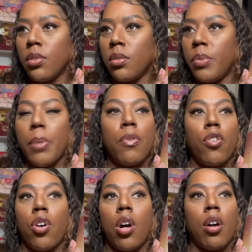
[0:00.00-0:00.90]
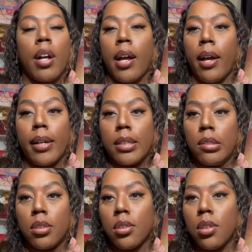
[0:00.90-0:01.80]
people of all
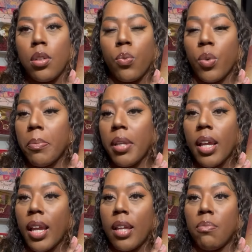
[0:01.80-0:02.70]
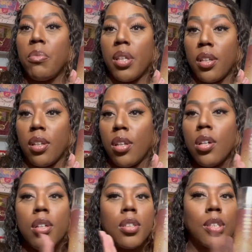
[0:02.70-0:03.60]
kinds, women and men.
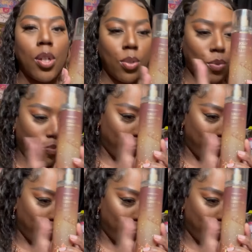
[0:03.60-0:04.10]
So